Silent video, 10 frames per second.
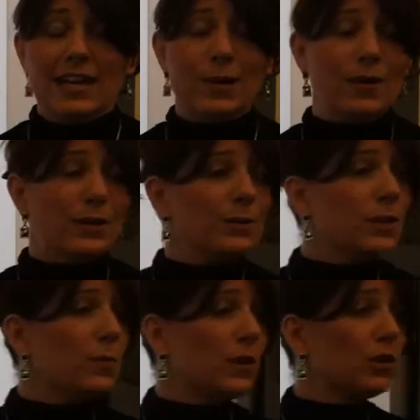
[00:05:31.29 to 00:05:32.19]
Now, I use
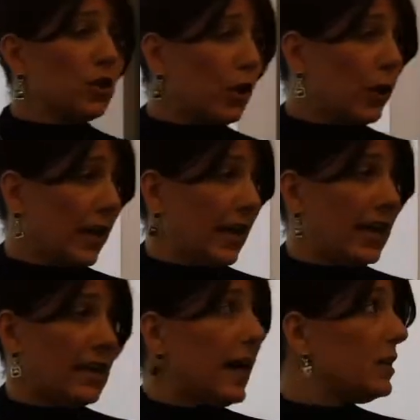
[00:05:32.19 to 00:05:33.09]
the word learning
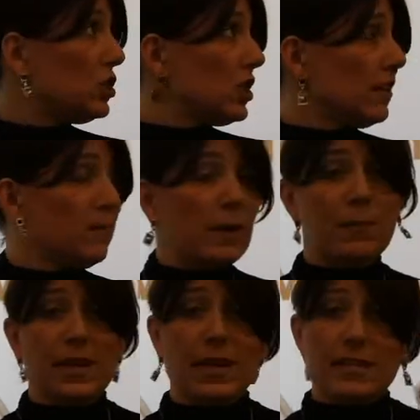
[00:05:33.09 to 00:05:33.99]
and not achievement
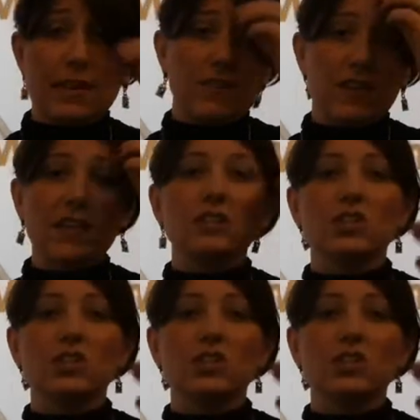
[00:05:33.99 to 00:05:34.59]
because I feel